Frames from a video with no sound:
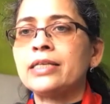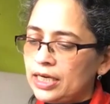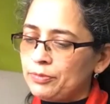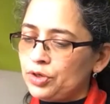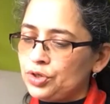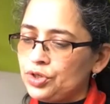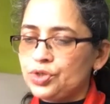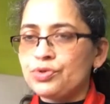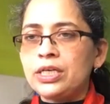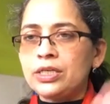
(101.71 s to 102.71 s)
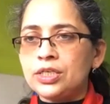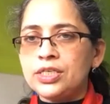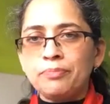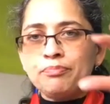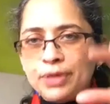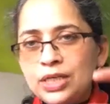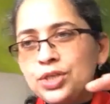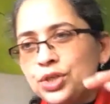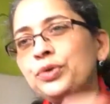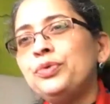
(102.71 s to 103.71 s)
I'm going to straight jump
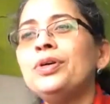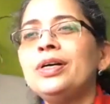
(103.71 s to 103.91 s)
into